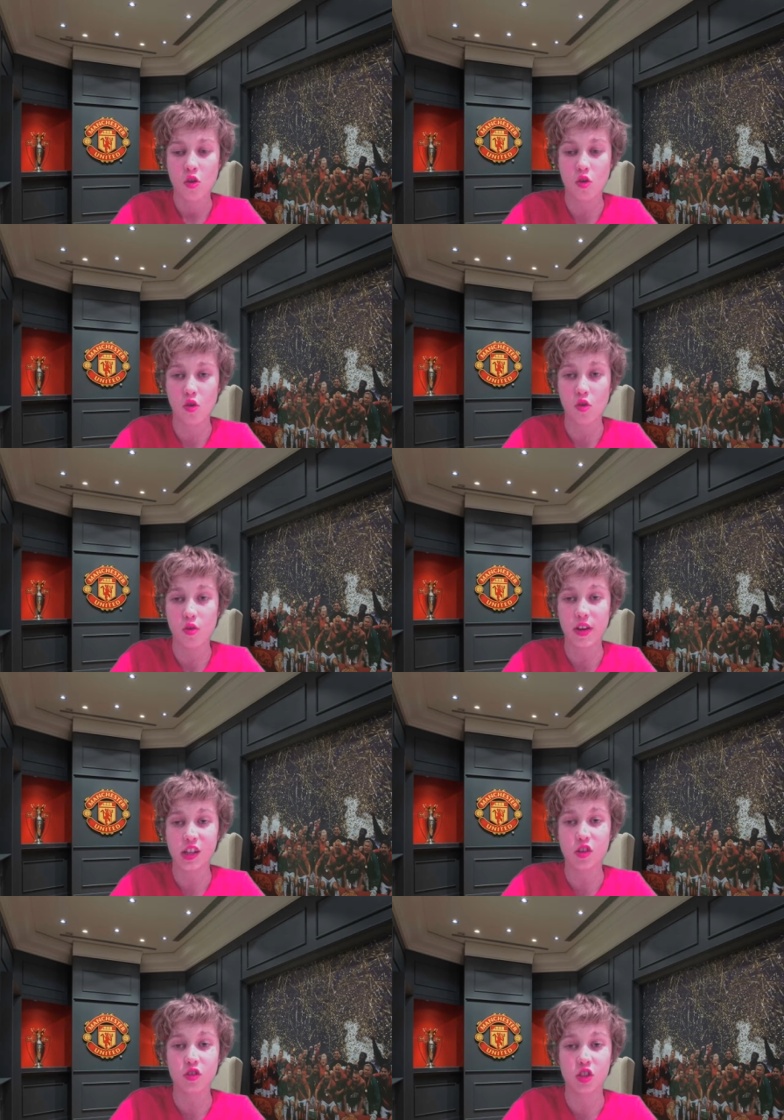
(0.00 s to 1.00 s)
Or
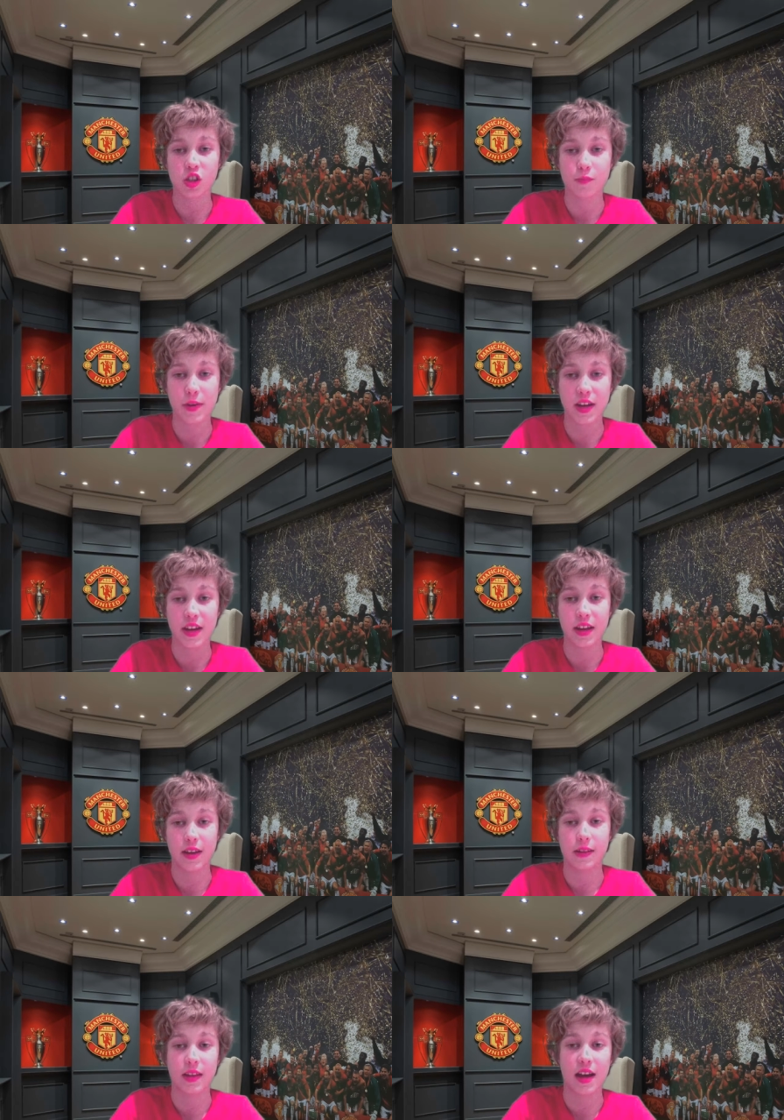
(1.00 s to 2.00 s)
it could just
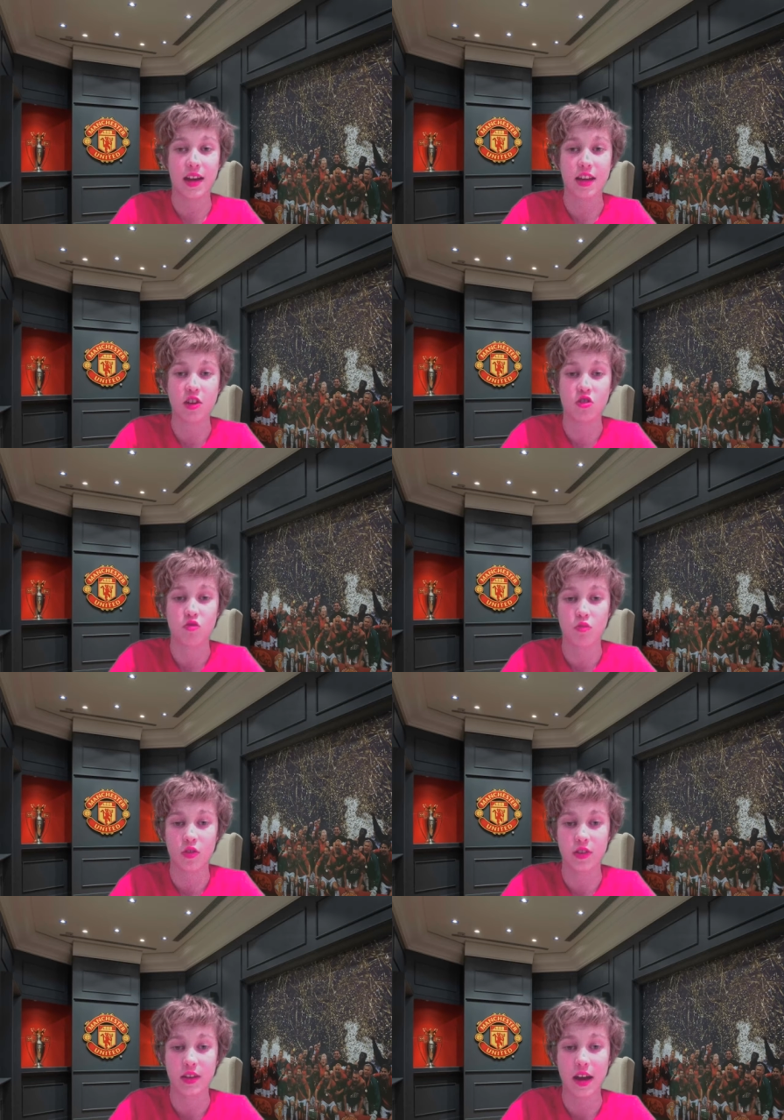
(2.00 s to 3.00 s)
be that he just
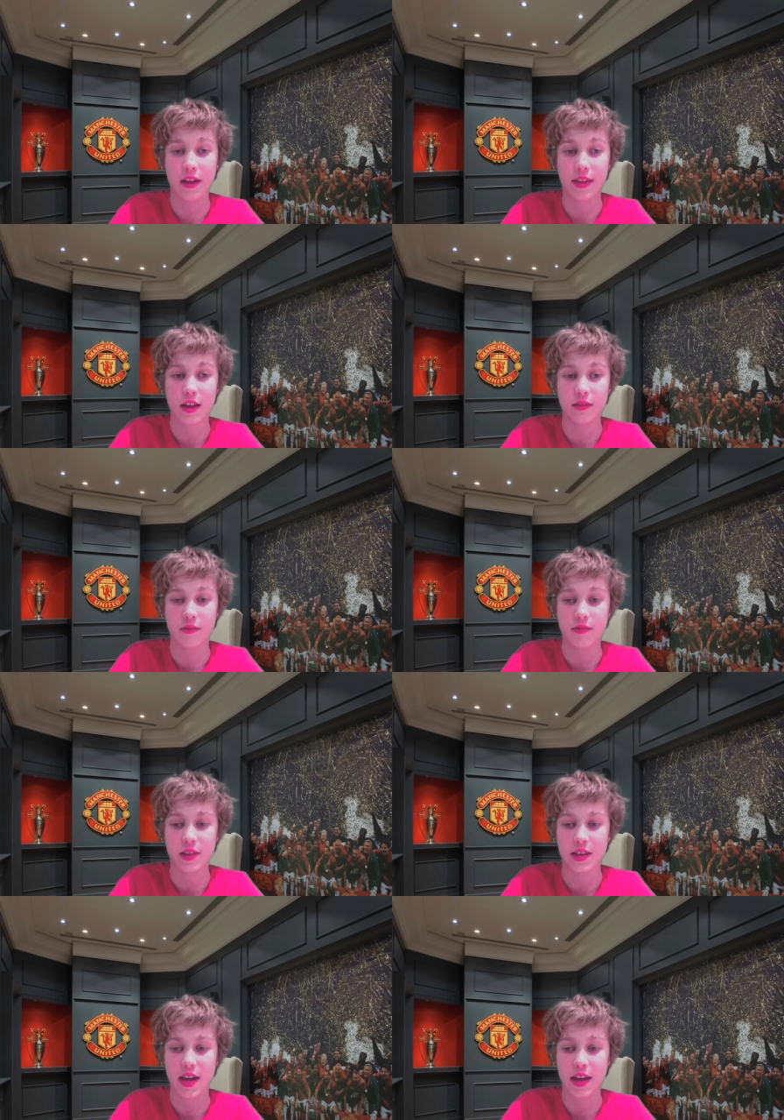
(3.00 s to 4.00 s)
want at the end of the
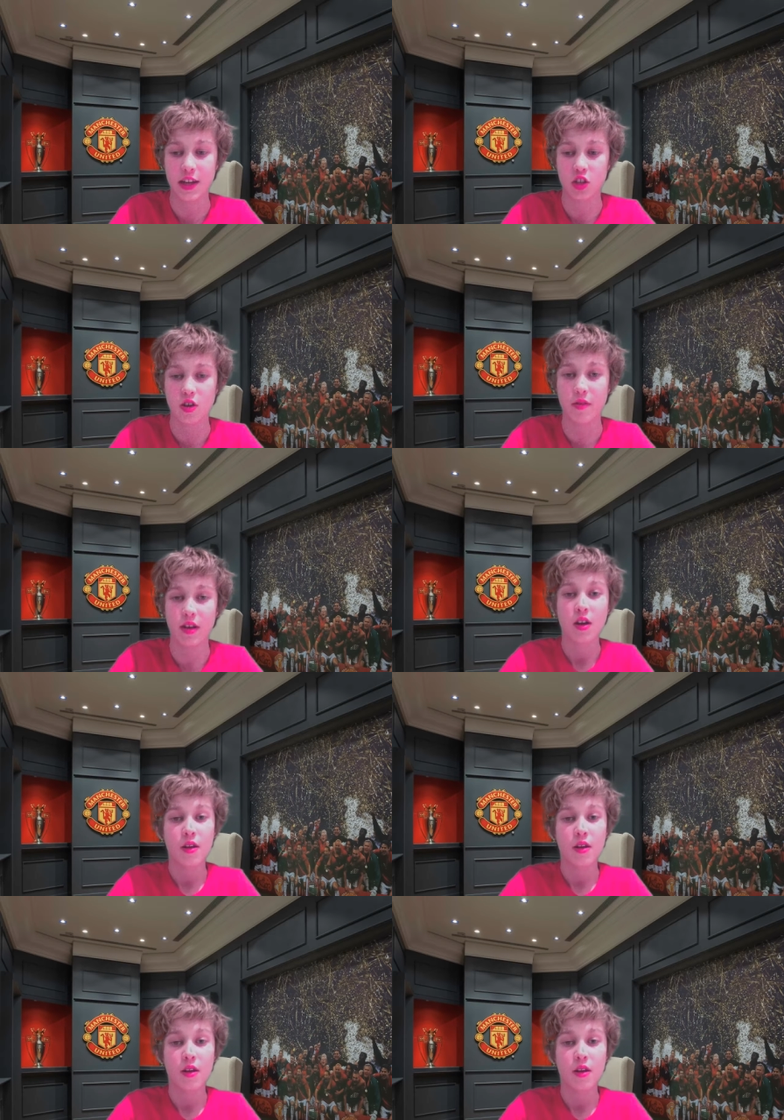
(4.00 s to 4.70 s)
day he's showing